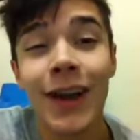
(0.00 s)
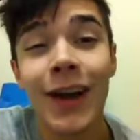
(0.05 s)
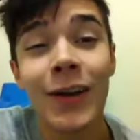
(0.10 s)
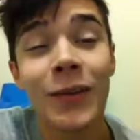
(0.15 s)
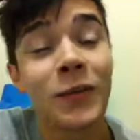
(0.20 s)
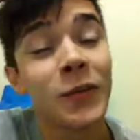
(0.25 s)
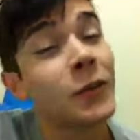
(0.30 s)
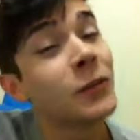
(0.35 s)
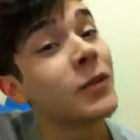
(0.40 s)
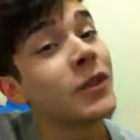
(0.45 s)
I
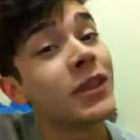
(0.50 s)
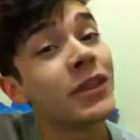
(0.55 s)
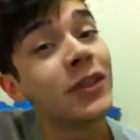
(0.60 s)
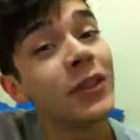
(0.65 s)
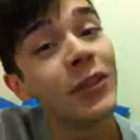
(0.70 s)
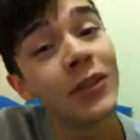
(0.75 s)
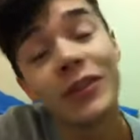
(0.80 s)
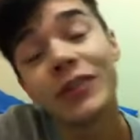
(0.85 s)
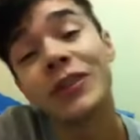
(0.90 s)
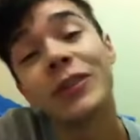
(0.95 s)
filmed a
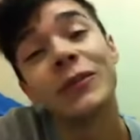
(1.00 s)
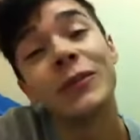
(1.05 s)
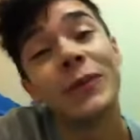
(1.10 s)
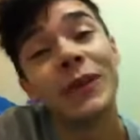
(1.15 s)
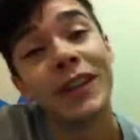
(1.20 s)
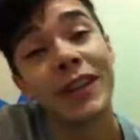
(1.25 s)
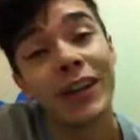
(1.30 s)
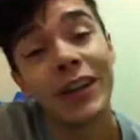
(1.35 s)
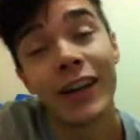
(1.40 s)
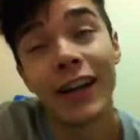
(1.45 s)
YouTube
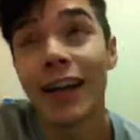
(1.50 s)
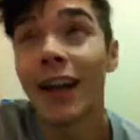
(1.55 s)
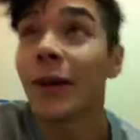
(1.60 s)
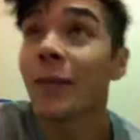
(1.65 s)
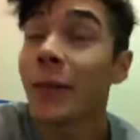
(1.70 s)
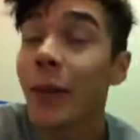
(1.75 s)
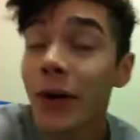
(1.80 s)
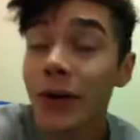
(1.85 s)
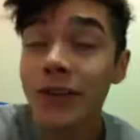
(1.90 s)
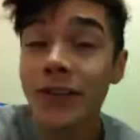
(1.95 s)
video and I
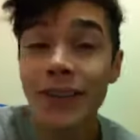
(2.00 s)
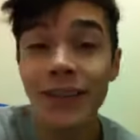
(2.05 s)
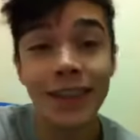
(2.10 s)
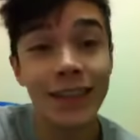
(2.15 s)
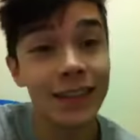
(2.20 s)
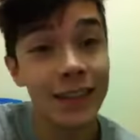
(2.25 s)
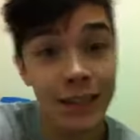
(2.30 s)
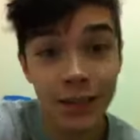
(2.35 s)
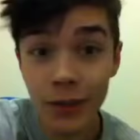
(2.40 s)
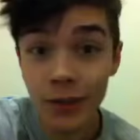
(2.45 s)
posted it.
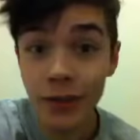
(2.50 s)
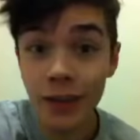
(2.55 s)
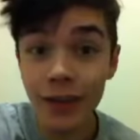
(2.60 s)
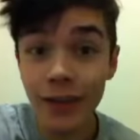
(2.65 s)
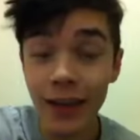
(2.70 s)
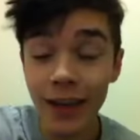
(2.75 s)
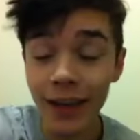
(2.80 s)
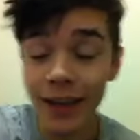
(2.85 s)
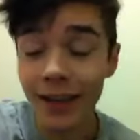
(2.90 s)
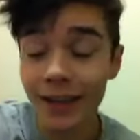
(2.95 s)
It's still
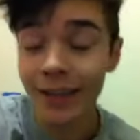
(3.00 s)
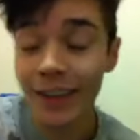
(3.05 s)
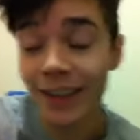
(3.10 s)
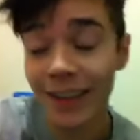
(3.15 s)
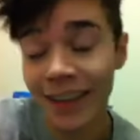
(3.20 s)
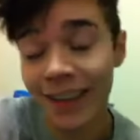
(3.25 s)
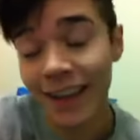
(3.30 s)
online.